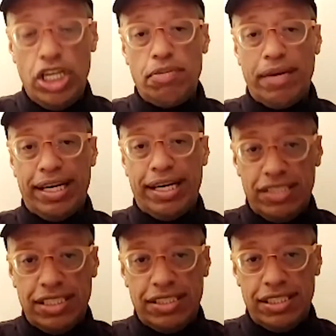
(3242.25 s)
And
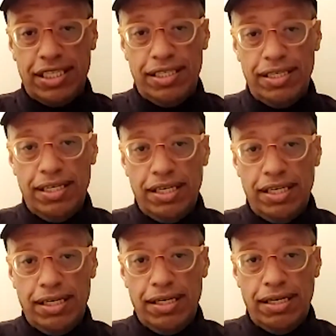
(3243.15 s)
like I said
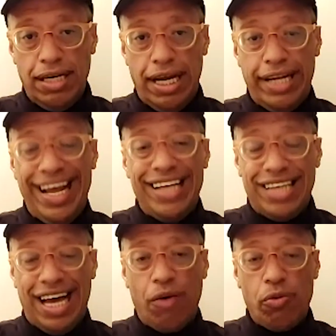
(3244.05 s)
earlier, and like you
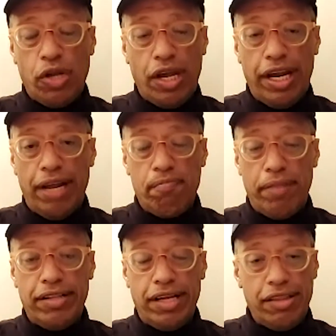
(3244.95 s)
mentioned,
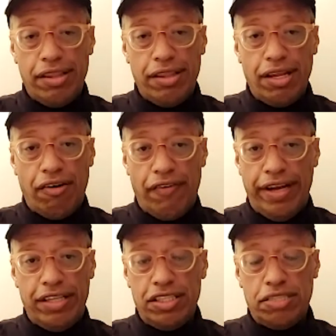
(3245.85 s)
the board would
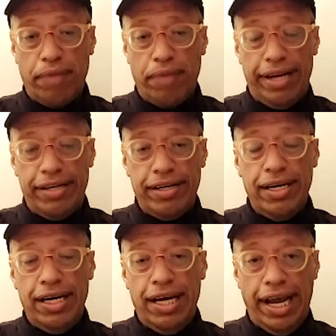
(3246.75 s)
eventually
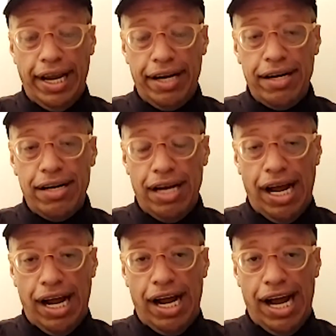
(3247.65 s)
understand the
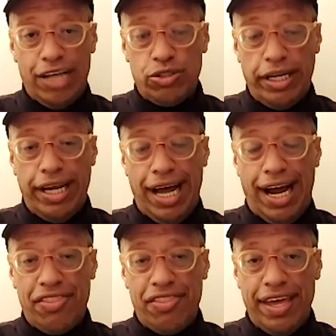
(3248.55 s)
value of the brand
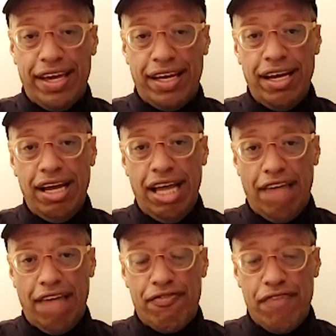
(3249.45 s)
on
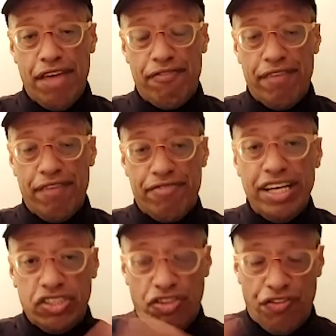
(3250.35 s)
how it
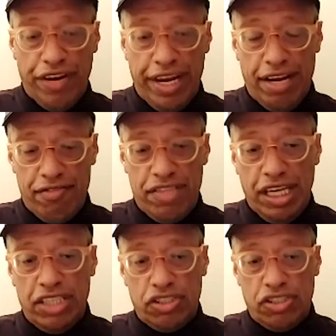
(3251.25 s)
reflects in
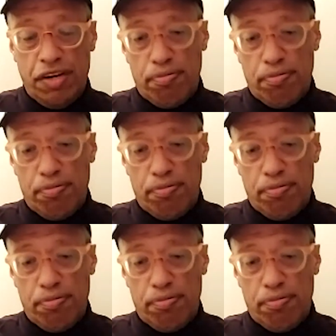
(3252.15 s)
numbers.